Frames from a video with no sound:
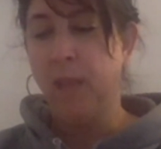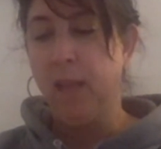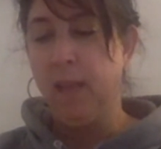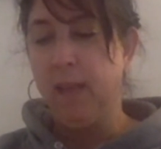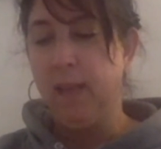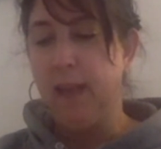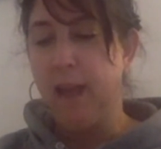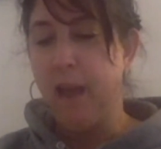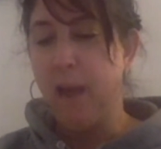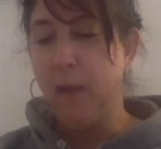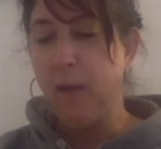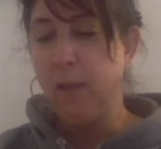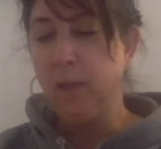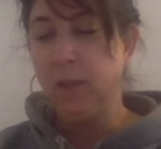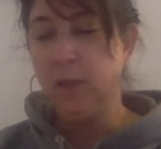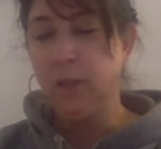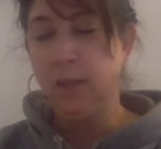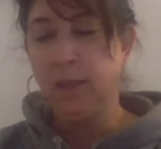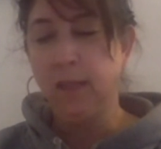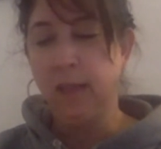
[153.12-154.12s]
Now into
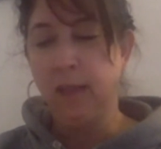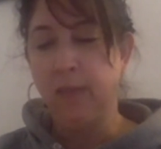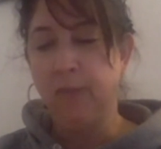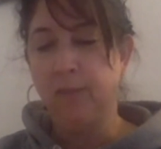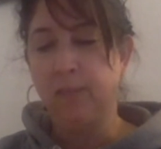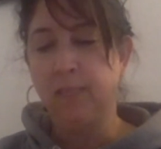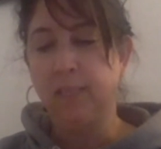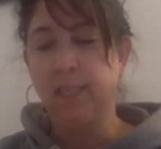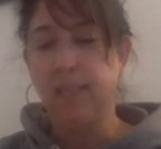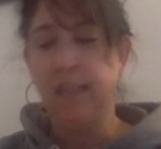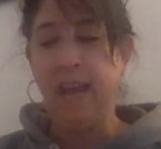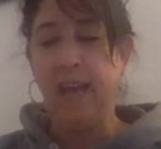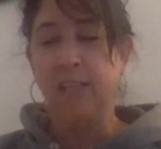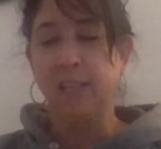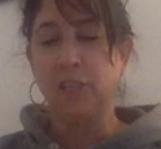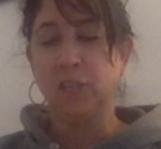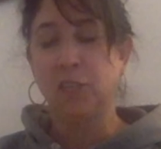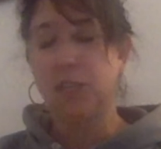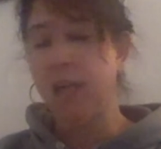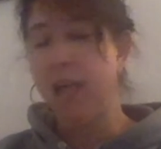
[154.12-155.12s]
the left.
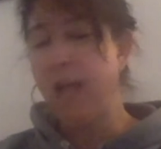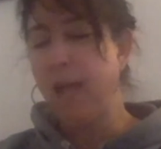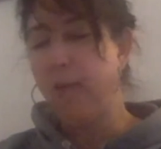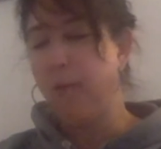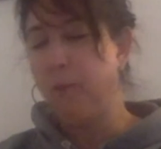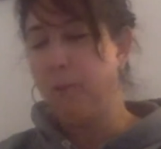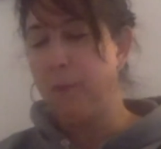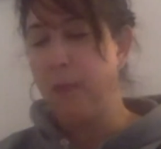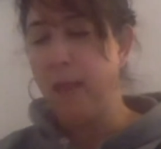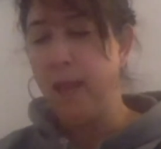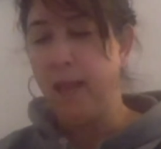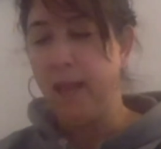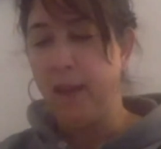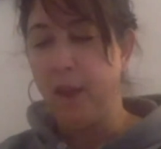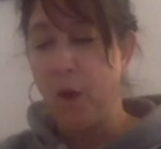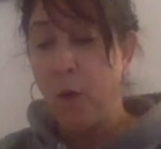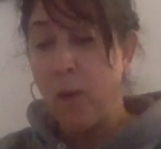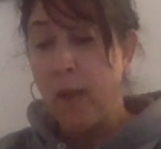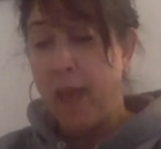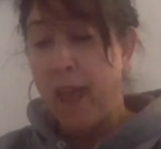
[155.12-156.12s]
Attach, climb, repeat.
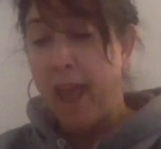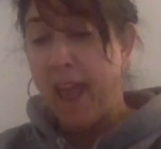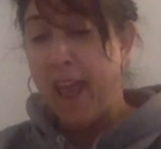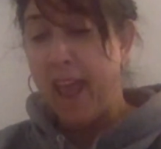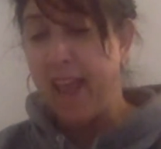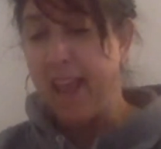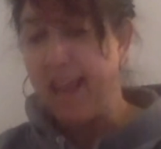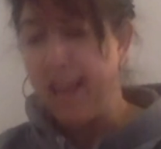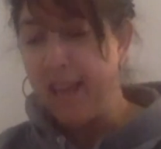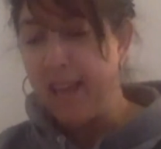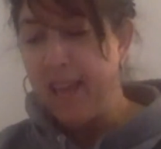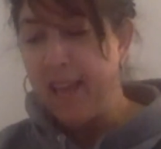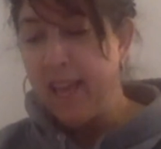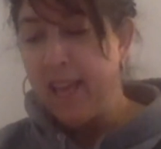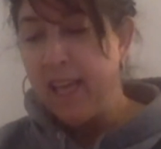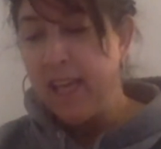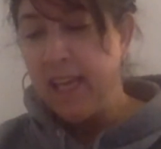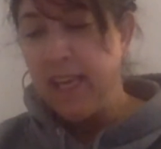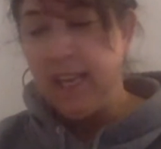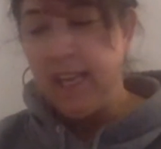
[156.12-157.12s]
Okay.
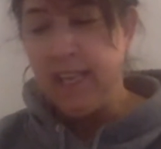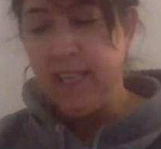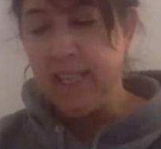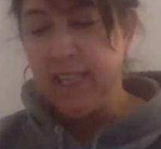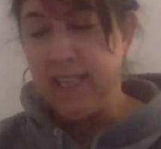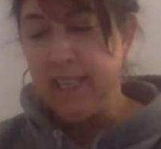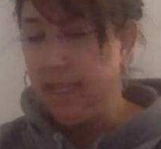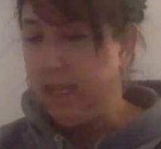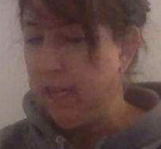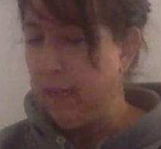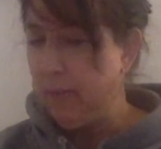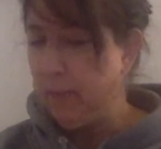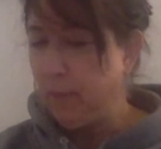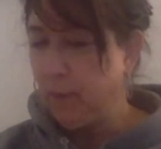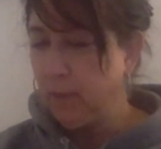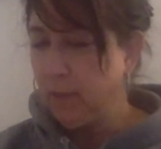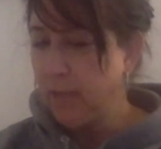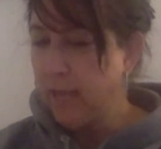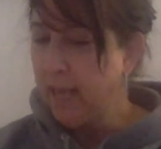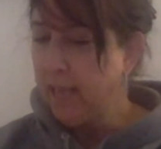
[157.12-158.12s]
Easy. Keep
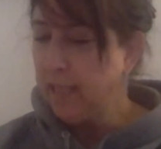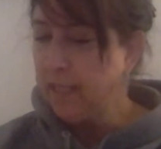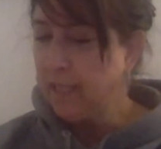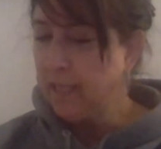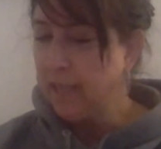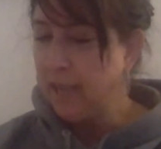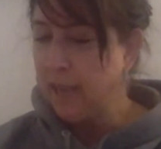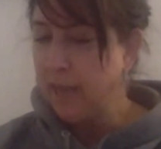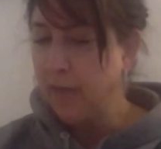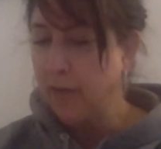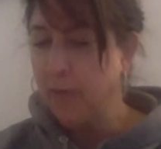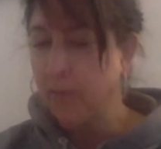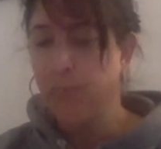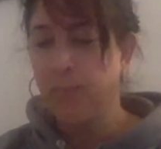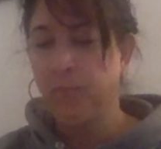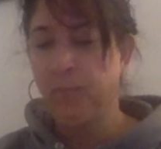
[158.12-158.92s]
those lines together.